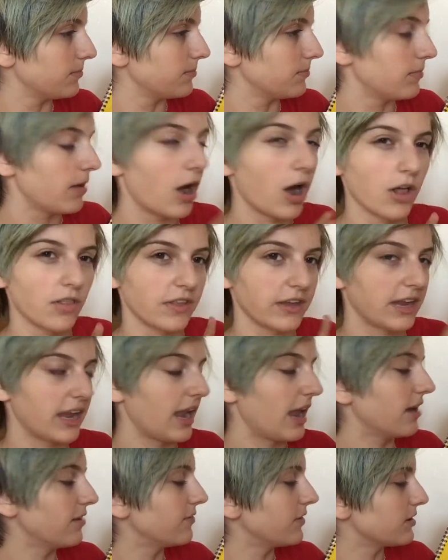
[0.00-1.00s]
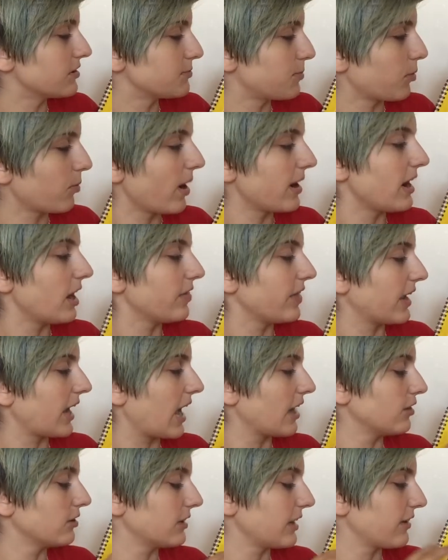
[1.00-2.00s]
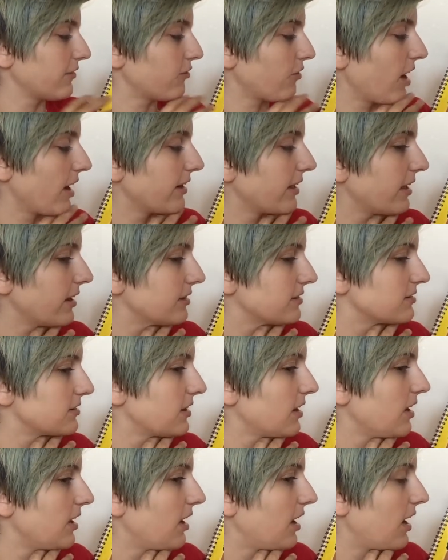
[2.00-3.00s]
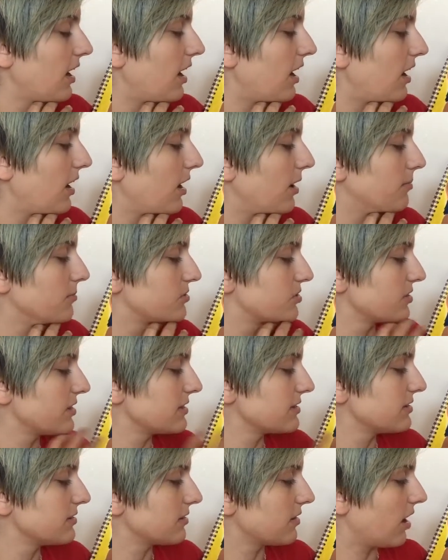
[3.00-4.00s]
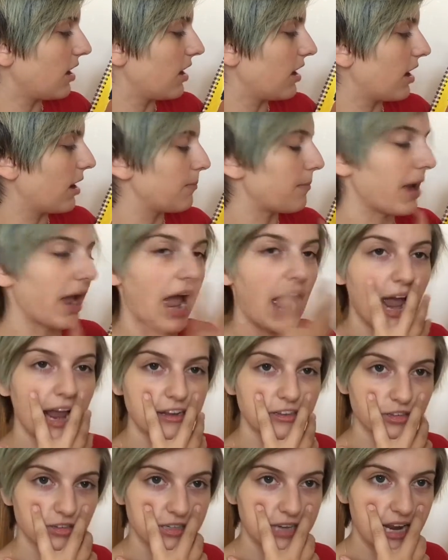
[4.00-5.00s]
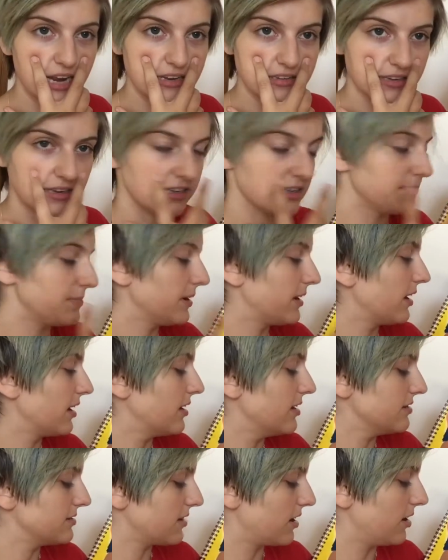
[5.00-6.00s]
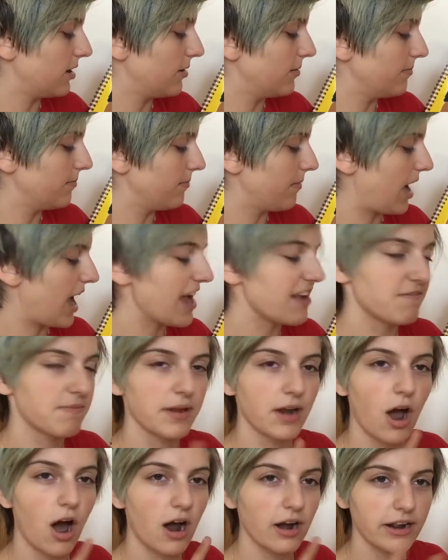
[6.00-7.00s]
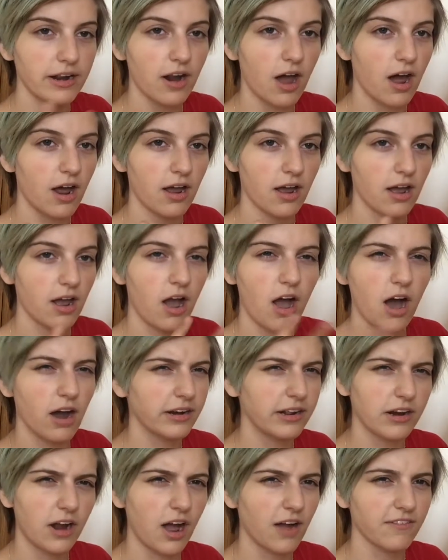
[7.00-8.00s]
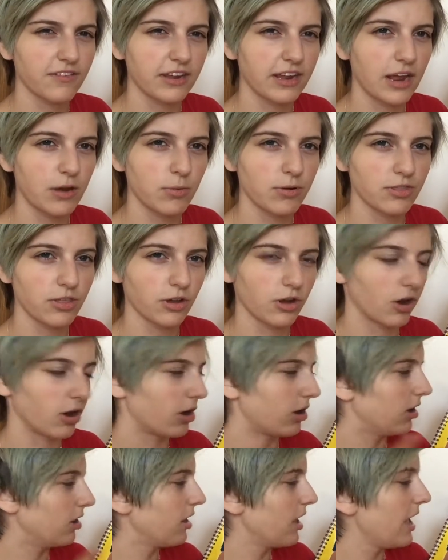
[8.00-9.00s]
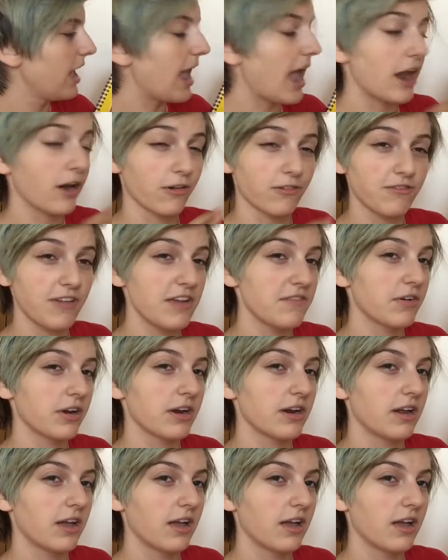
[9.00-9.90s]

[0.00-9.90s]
on the canvas, but right now they kind of look like fried eggs. So this, my eyes are daisies because I've been on and off again with a girl, and her favorite